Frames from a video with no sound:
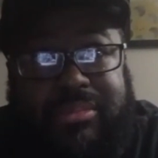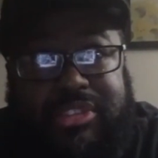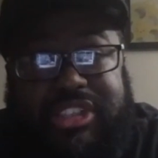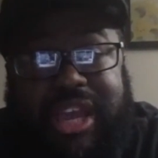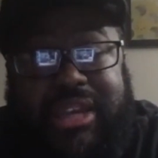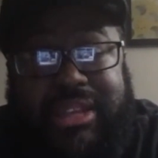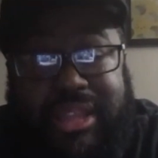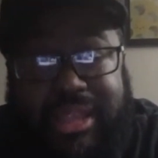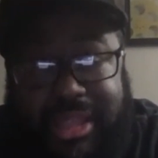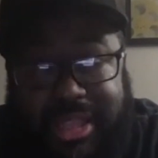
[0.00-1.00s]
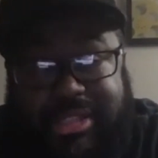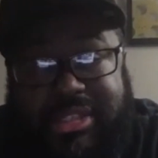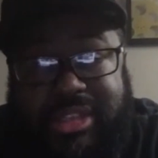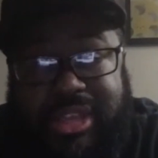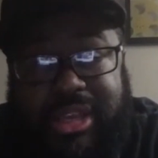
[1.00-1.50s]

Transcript: shot his